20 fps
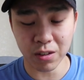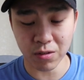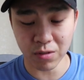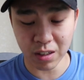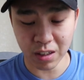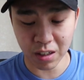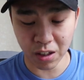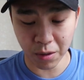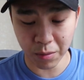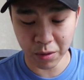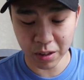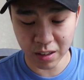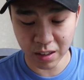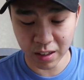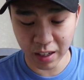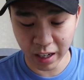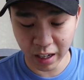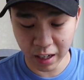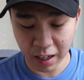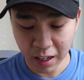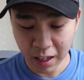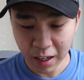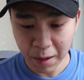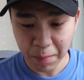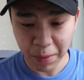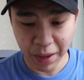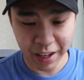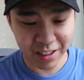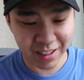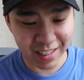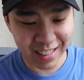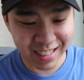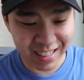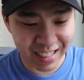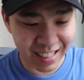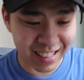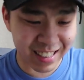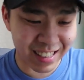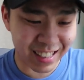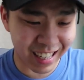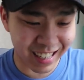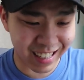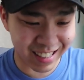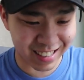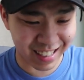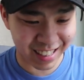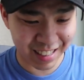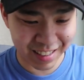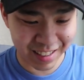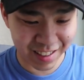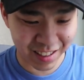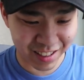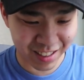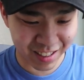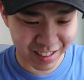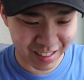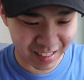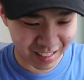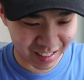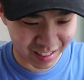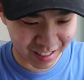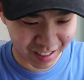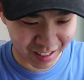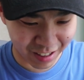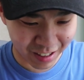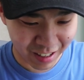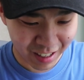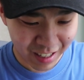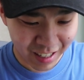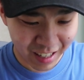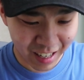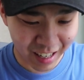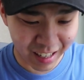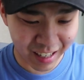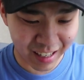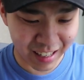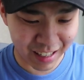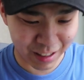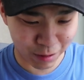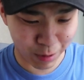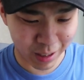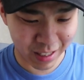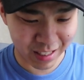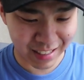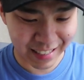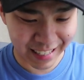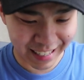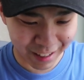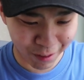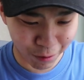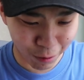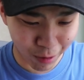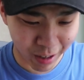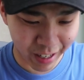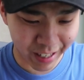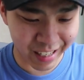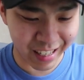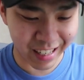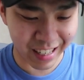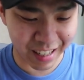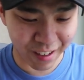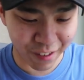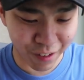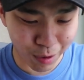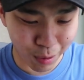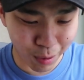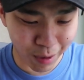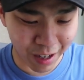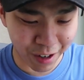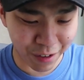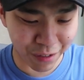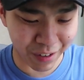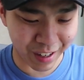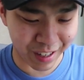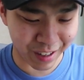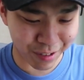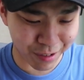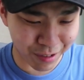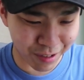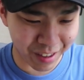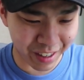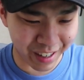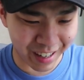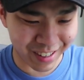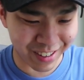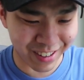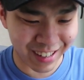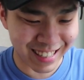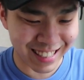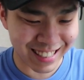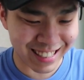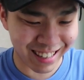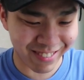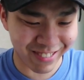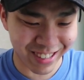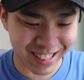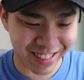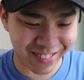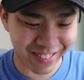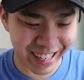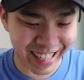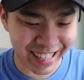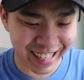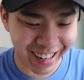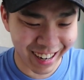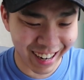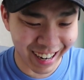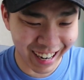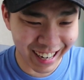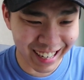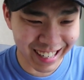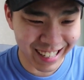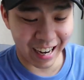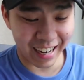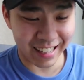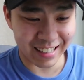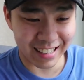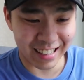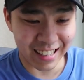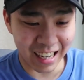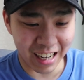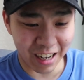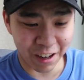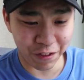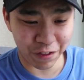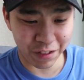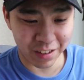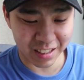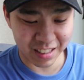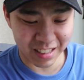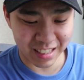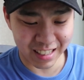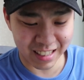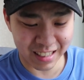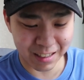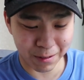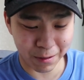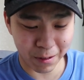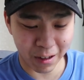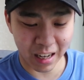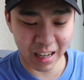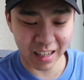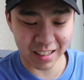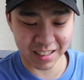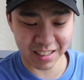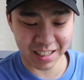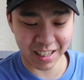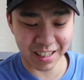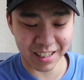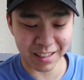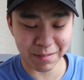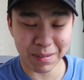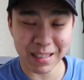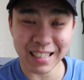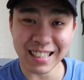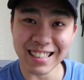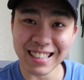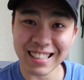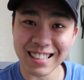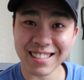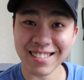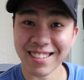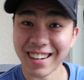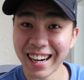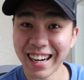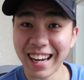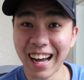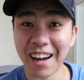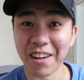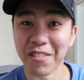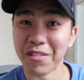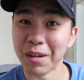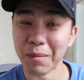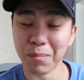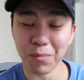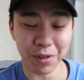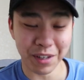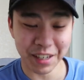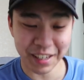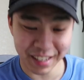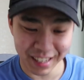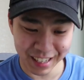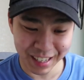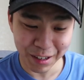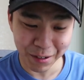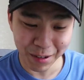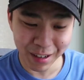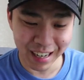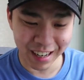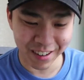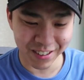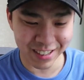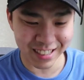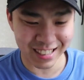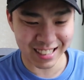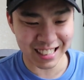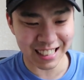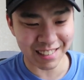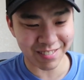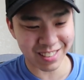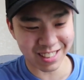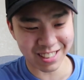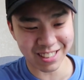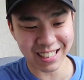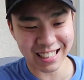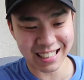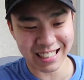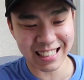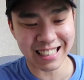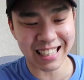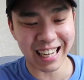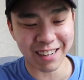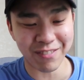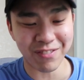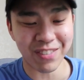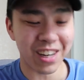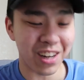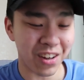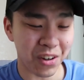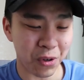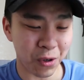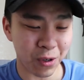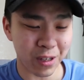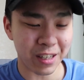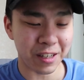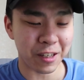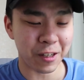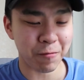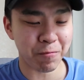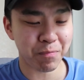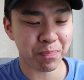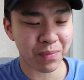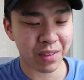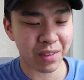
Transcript: through the community day. As you can see, the side is like 0000, and then there's one is -1 and -12. Like, I don't understand what's going on. I think after this star piece, right, I'm going to put another one. I'm going to see if it's going to stack below the,